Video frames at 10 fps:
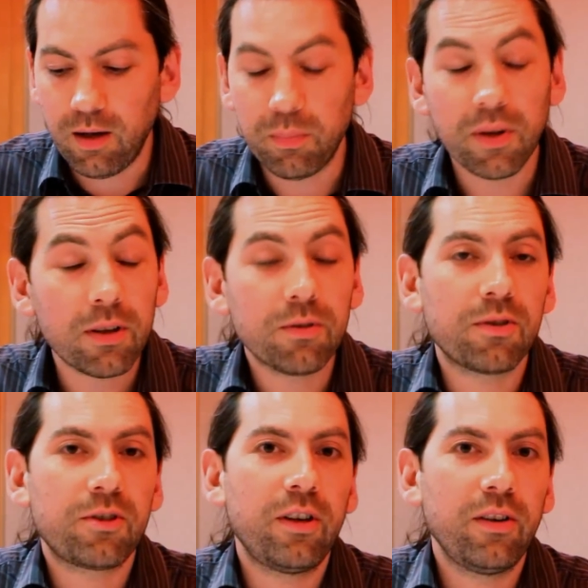but they
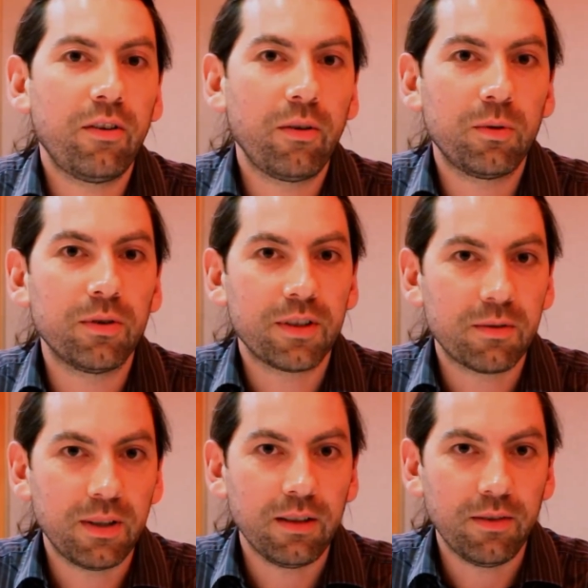also share in the rewards
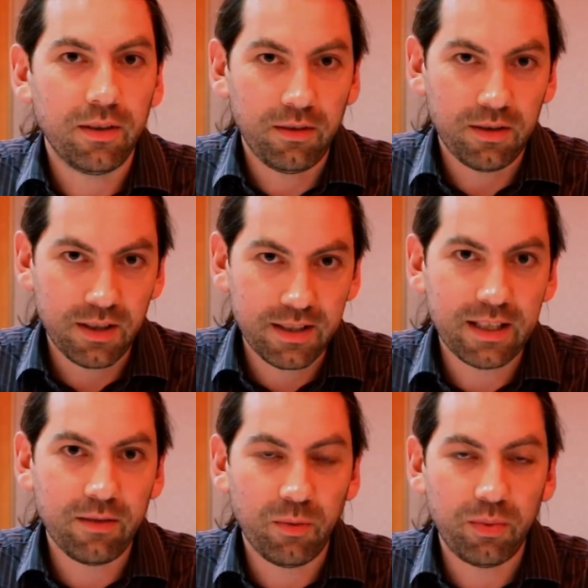as well, the
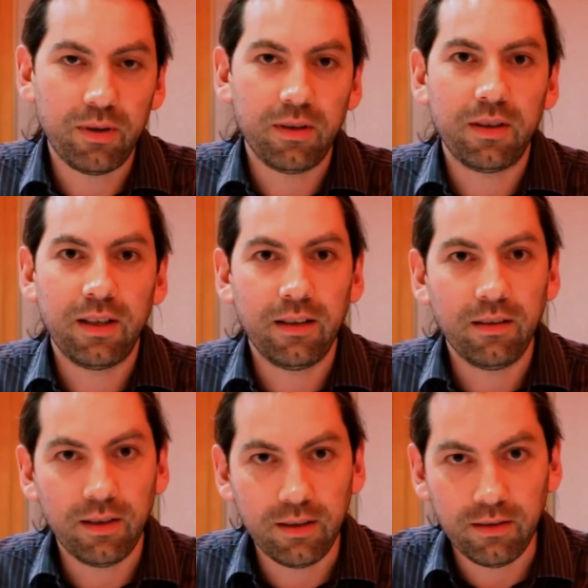success of the product
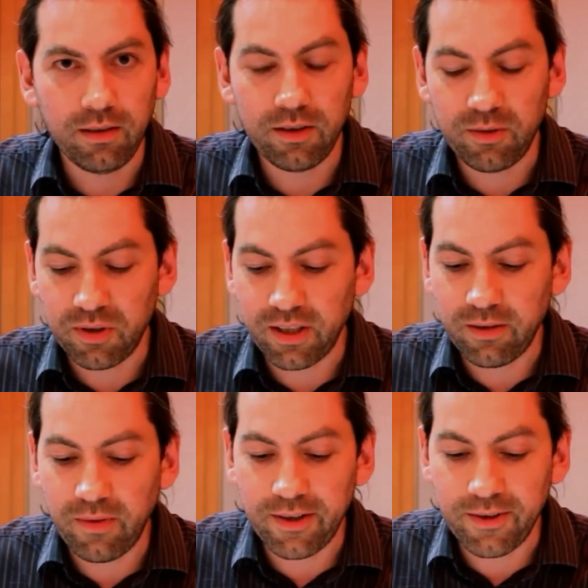and the customer
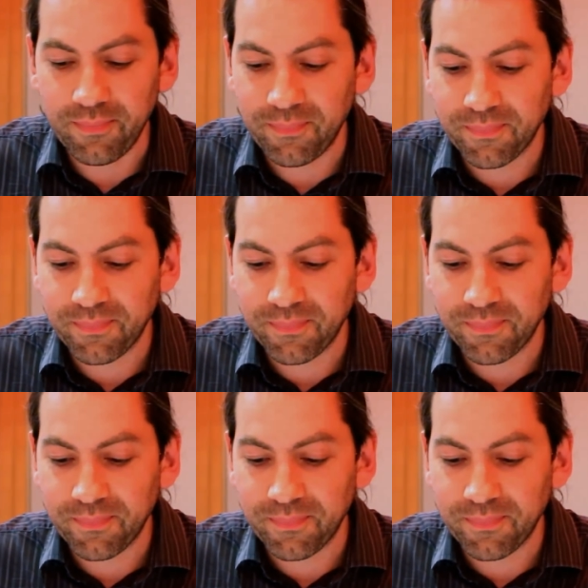satisfaction.